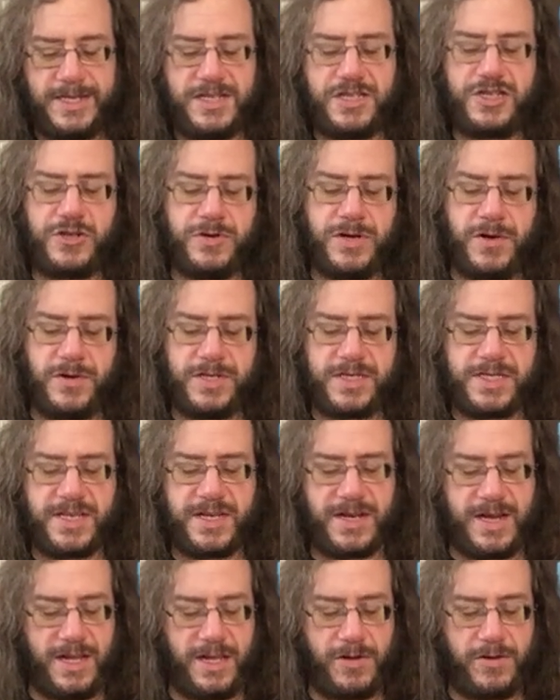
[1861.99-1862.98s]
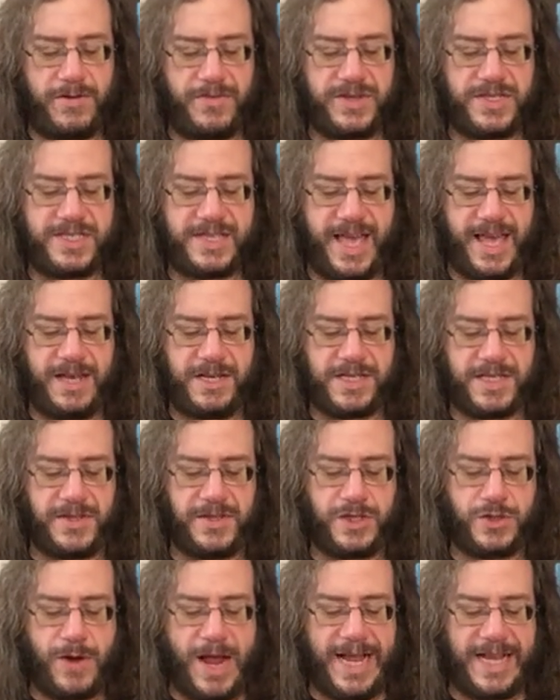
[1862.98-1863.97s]
Did you notice the color of the scales
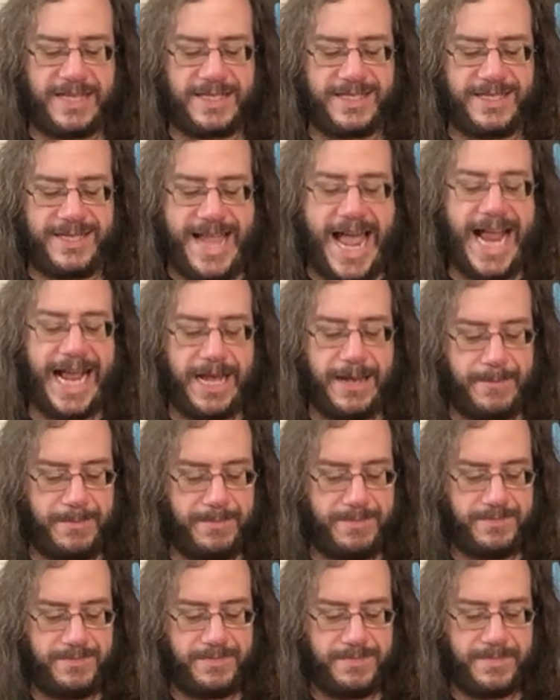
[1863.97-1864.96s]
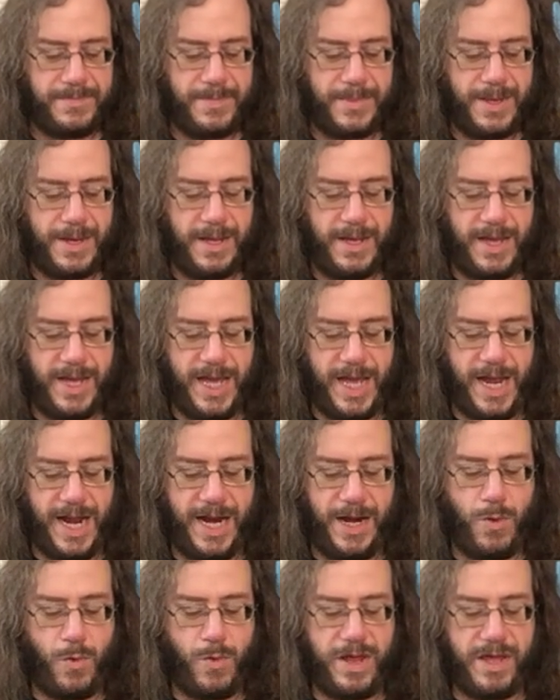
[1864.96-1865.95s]
on the dragon's neck?
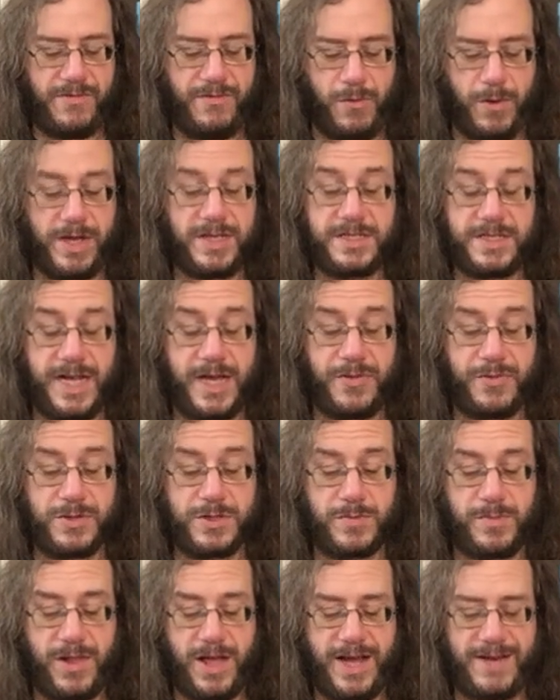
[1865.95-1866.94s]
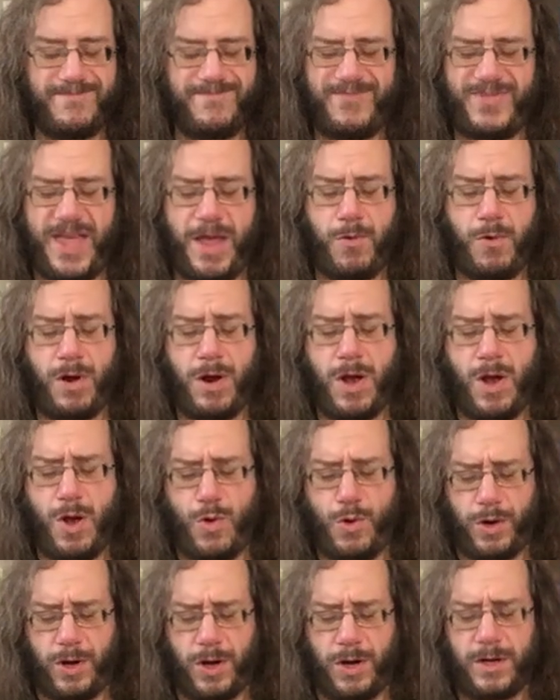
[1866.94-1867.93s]
In a weak voice, Danthres replied, They were
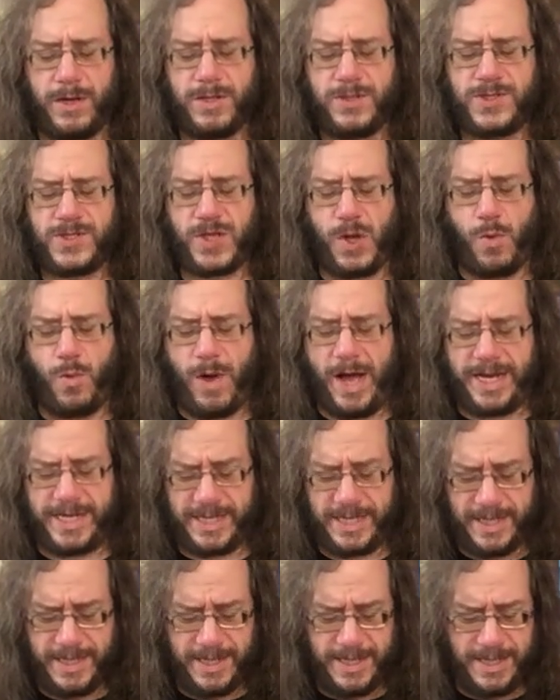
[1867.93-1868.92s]
ochre. So what?